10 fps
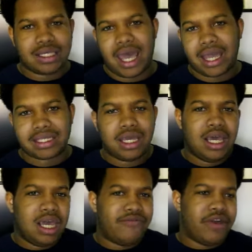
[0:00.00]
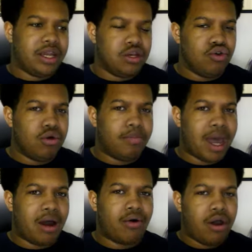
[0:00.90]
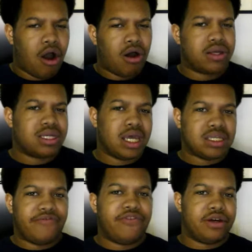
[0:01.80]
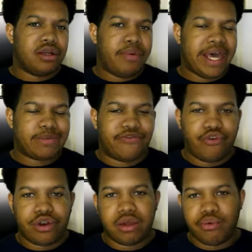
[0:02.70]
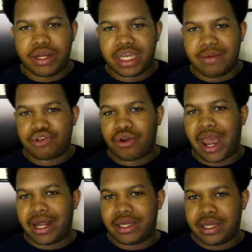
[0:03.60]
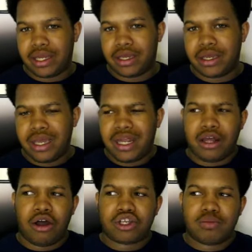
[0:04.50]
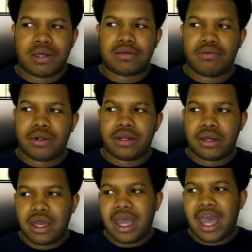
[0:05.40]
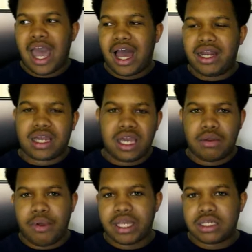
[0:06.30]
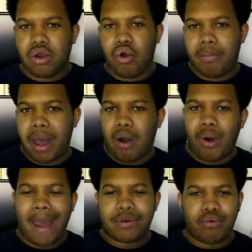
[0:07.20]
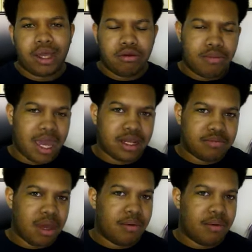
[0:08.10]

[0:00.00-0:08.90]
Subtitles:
attacks. If they knew about all the times they failed in the past before, they wouldn't keep trying again. And it also makes me wonder, how did King Race go about wiping away humanity's